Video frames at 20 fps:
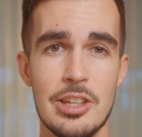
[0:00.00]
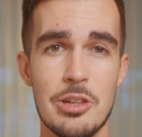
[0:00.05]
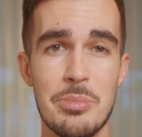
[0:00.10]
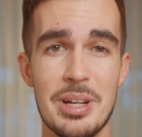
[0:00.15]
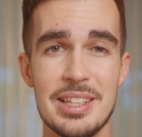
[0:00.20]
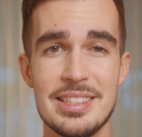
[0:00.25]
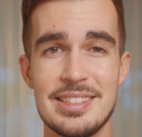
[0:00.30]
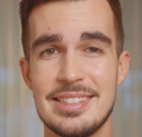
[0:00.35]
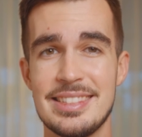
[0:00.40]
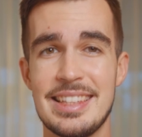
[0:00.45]
you
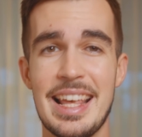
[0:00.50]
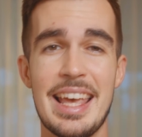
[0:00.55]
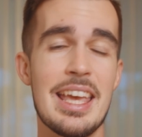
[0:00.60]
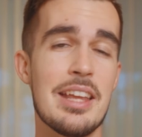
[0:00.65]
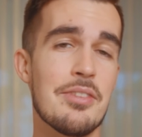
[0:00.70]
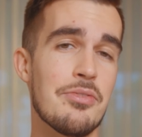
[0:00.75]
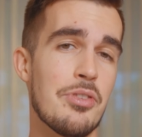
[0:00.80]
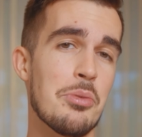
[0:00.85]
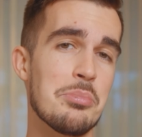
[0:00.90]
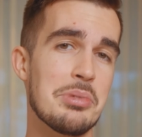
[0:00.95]
must stay
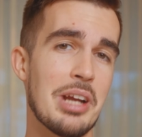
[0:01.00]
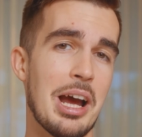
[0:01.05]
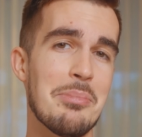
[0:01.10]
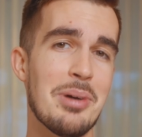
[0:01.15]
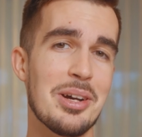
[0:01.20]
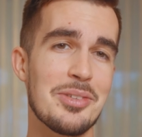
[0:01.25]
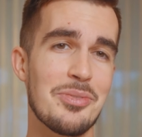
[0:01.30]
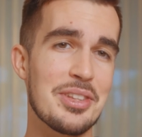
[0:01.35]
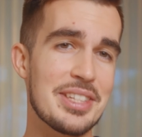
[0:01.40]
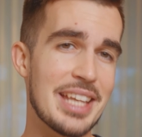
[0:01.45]
informed
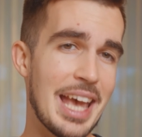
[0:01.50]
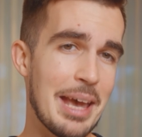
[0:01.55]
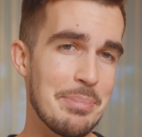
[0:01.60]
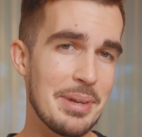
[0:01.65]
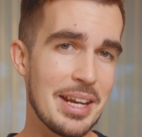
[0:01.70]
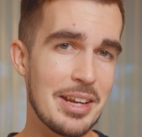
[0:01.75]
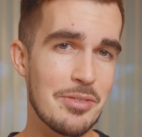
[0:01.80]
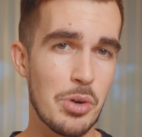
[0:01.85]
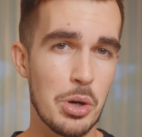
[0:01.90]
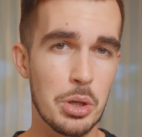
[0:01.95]
about what's
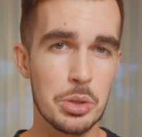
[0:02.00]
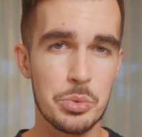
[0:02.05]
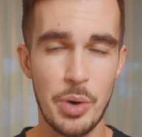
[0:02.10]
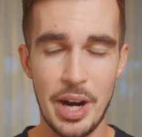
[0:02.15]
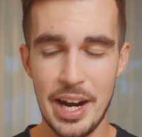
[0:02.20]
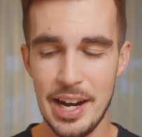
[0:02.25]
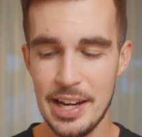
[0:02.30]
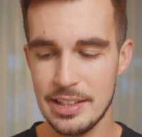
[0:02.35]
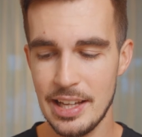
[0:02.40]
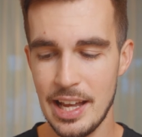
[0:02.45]
happening
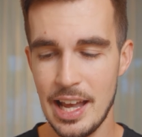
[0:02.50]
worldwide